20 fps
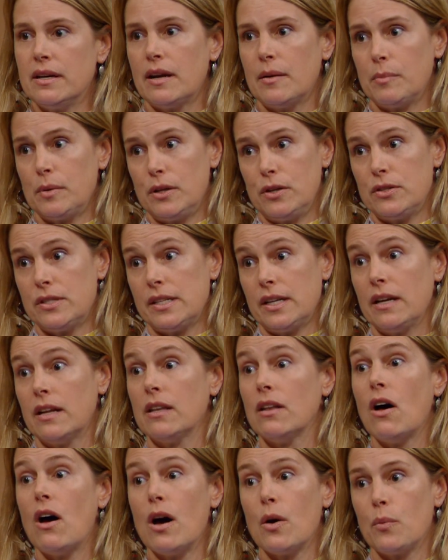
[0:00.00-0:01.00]
up losing,
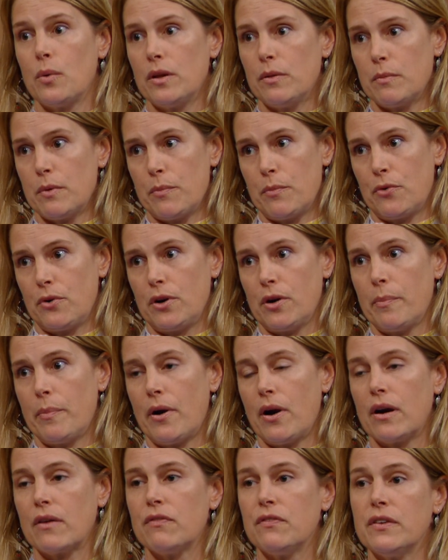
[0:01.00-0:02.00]
along with Memorial
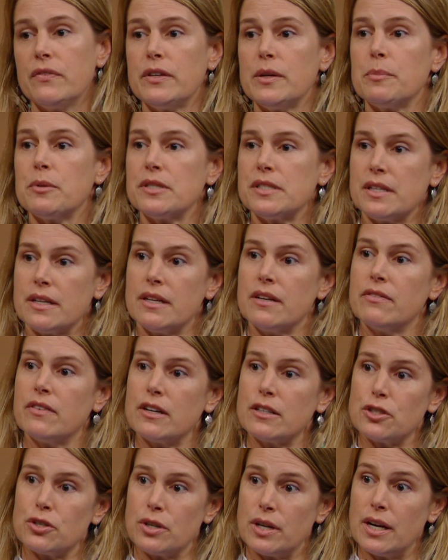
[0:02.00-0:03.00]
Park, 50% of our
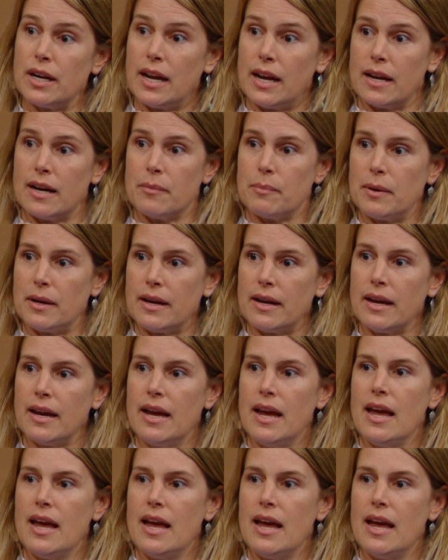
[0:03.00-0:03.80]
tree canopy.